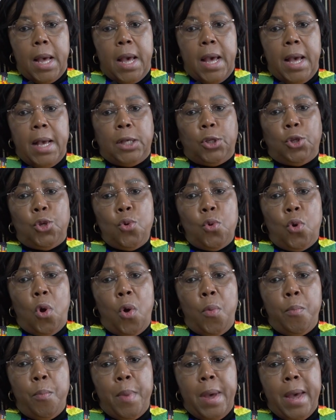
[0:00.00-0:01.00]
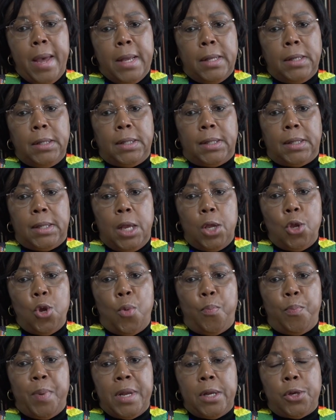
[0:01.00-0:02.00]
As you commence
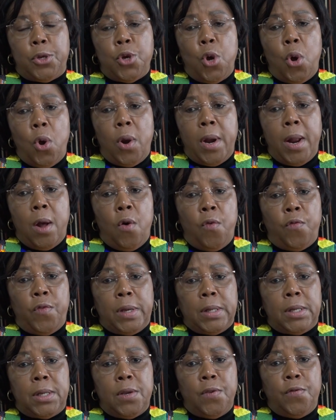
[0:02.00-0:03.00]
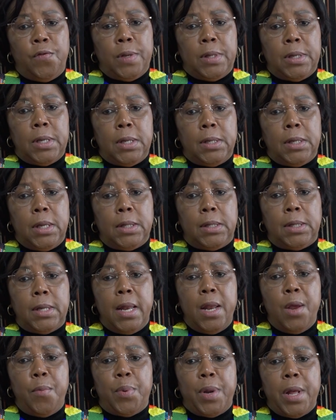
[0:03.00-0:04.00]
your plethora of activities in
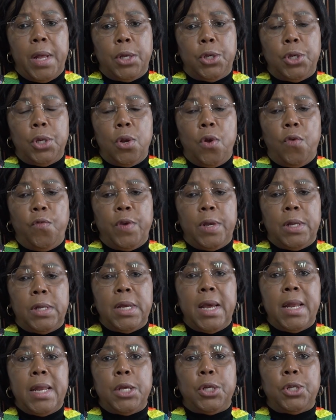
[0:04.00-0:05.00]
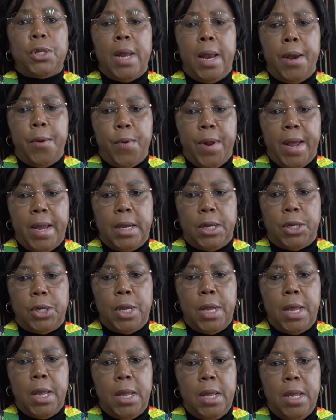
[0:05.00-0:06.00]
celebration of International Reggae
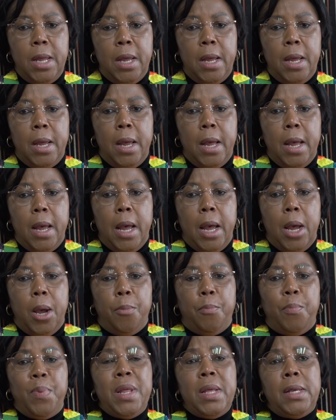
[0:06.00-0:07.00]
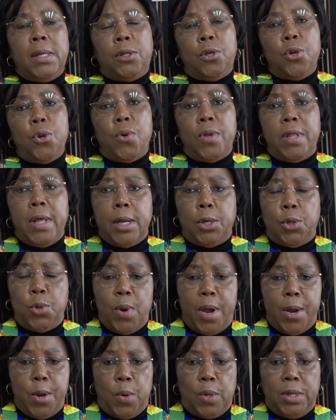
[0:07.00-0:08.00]
Day, please know that
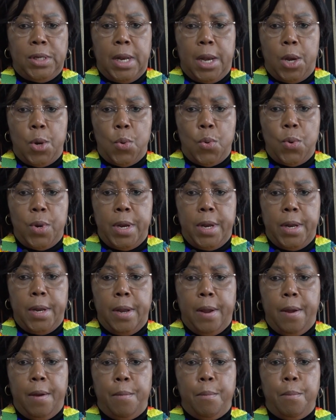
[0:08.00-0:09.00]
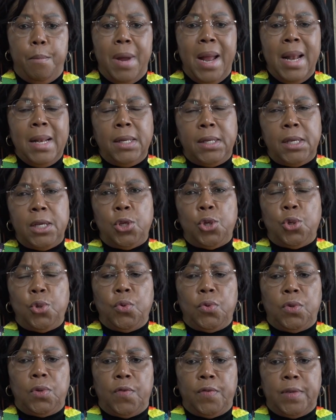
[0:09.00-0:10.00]
you are not alone.
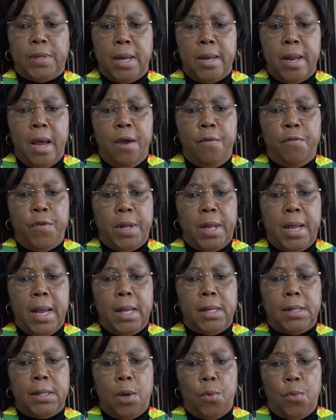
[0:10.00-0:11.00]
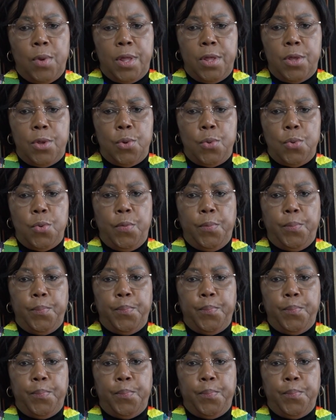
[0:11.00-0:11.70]
Multitudes of South Africans are with you.